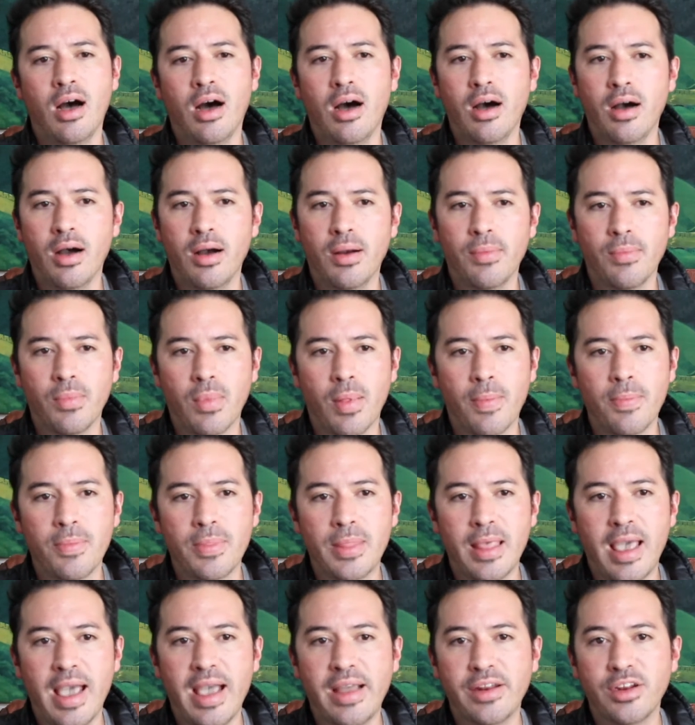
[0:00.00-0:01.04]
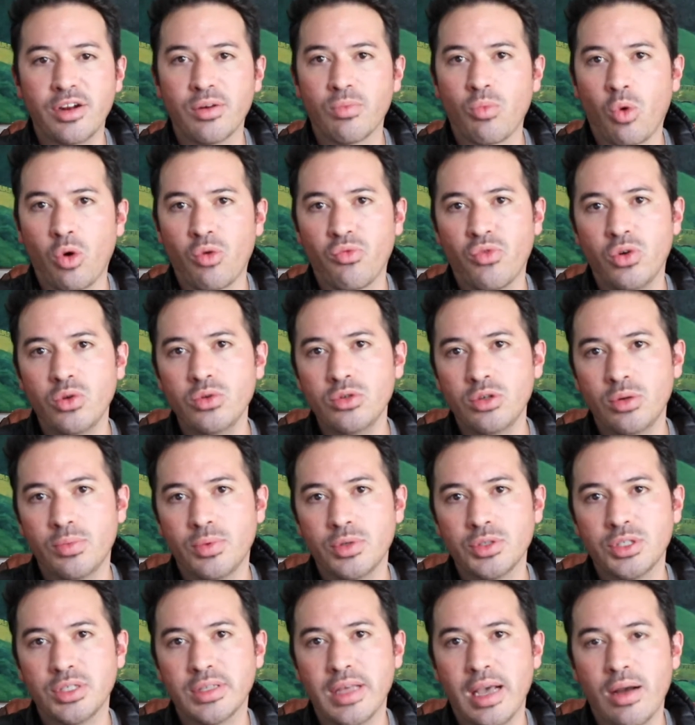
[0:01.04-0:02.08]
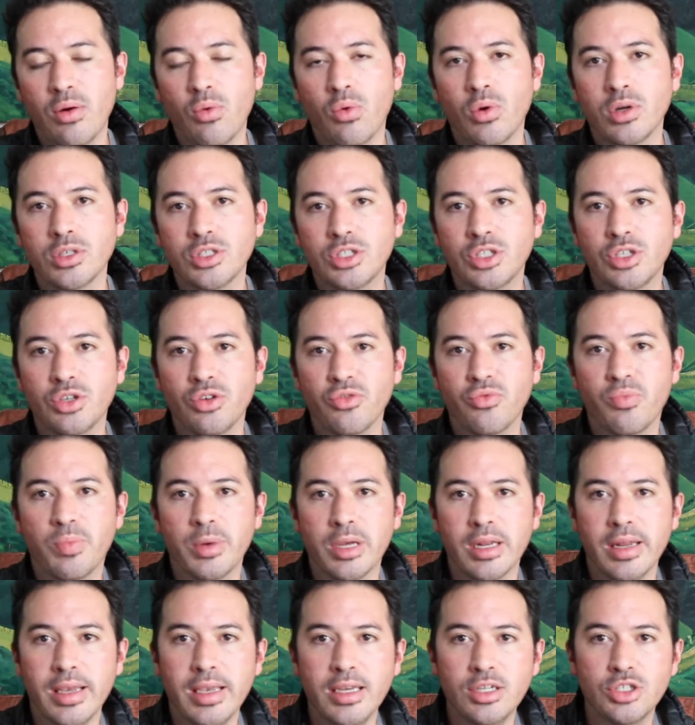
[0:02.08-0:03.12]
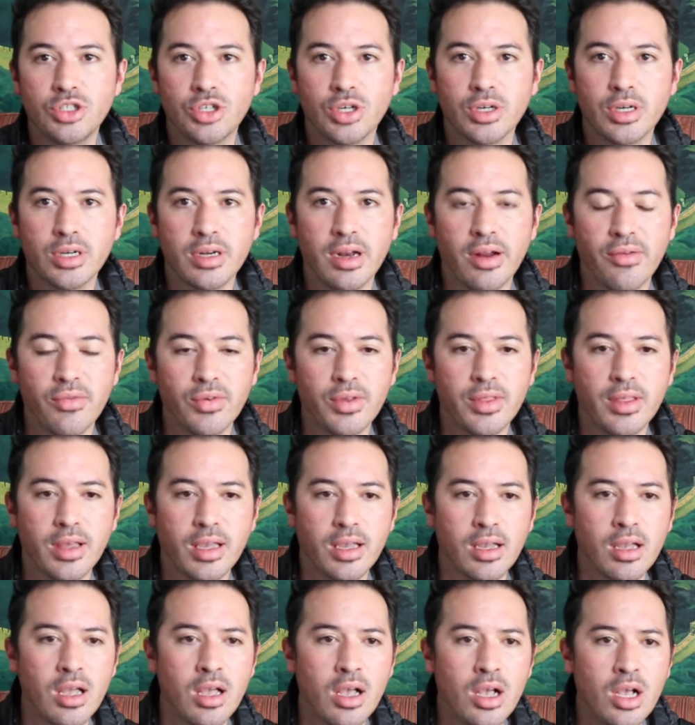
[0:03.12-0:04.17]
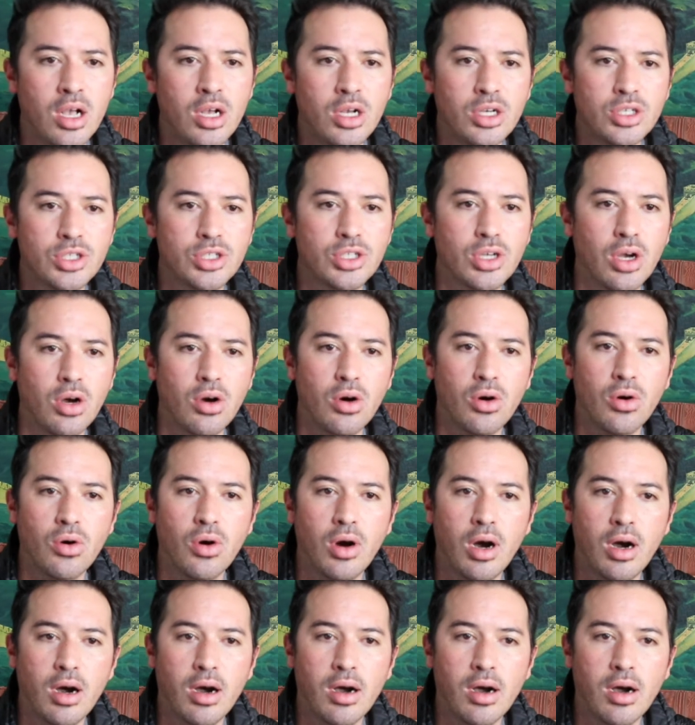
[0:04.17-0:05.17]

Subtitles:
And you're more vulnerable to that once you've been injured and everything. So